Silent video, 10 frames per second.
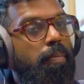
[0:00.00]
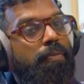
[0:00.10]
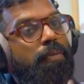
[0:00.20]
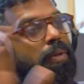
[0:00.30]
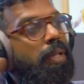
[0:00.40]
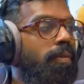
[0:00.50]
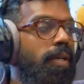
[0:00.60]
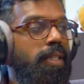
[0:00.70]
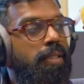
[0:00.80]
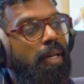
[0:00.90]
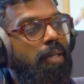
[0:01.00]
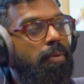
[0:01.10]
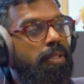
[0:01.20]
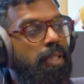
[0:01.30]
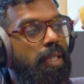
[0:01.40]
before they really started
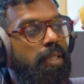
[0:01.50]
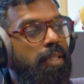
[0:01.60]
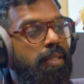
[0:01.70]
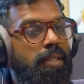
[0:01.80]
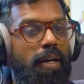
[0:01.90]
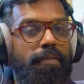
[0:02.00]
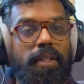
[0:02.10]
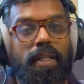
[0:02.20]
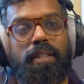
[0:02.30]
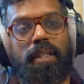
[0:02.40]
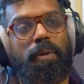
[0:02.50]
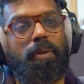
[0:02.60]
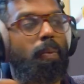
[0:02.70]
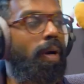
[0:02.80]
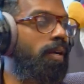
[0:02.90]
watching any of the stuff, you know. So they were
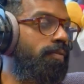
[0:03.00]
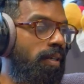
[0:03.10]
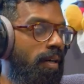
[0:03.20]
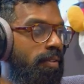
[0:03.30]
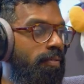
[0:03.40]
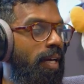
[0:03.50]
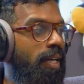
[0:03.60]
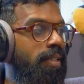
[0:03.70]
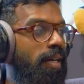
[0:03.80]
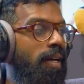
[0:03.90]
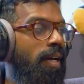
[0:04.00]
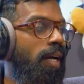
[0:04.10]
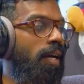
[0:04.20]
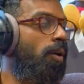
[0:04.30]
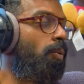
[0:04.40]
aware of Darth Vader,
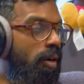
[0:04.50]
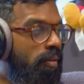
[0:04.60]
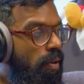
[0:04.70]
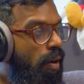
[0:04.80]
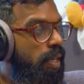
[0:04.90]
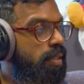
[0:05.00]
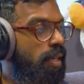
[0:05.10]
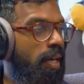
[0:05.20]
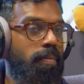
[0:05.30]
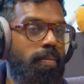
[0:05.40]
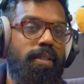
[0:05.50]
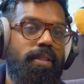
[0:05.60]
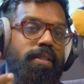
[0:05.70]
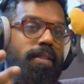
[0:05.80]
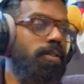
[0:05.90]
they're aware of
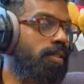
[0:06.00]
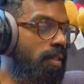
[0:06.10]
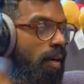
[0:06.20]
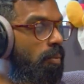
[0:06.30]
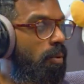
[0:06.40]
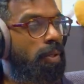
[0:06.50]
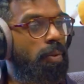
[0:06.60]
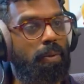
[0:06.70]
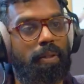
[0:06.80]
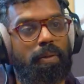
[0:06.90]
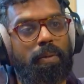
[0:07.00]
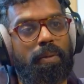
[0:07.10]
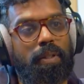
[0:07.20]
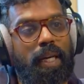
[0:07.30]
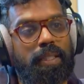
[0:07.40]
lightsabers, Luke Skywalker,
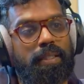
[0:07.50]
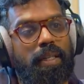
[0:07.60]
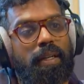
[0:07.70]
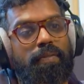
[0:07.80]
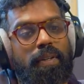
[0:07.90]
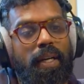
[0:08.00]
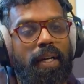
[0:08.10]
all of that stuff.